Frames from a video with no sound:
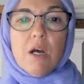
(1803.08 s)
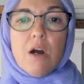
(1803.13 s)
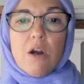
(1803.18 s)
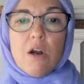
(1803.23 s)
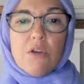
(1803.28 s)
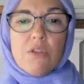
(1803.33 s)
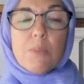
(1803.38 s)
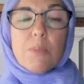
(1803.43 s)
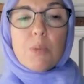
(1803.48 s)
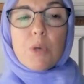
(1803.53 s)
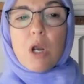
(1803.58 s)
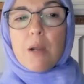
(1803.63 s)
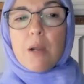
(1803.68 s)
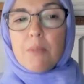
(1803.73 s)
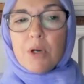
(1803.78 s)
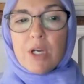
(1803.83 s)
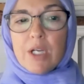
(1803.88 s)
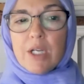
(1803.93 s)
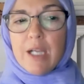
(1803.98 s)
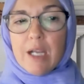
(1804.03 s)
are the
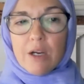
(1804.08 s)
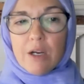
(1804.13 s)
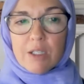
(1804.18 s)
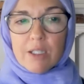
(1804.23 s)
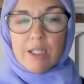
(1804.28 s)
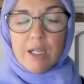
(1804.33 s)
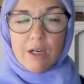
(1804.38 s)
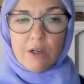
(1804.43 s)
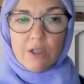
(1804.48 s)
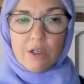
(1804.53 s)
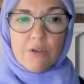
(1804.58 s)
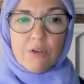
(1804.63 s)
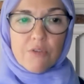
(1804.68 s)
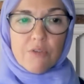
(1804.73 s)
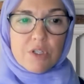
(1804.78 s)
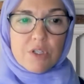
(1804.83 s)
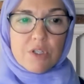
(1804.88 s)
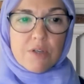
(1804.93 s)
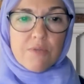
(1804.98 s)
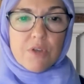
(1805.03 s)
primary
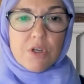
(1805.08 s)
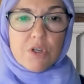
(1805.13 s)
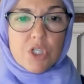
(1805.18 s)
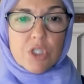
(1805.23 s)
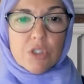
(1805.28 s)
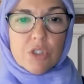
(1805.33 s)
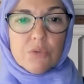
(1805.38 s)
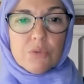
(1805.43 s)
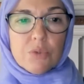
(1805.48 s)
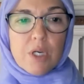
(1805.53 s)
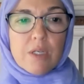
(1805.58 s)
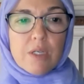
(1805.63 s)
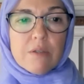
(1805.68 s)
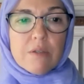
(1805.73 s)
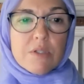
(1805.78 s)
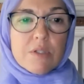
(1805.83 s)
caregivers of their children?